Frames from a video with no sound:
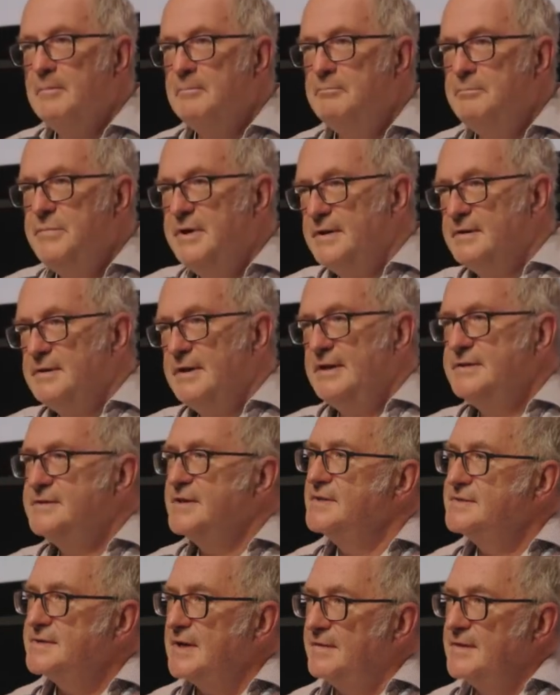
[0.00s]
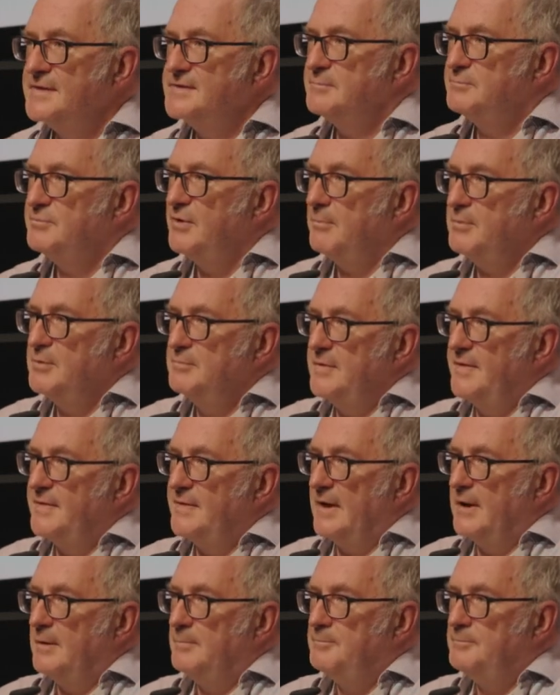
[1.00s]
But it turns out there's a problem with
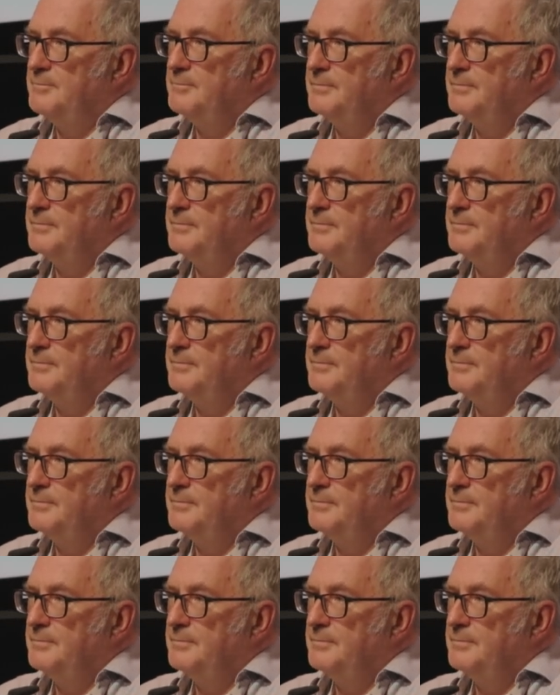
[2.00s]
that.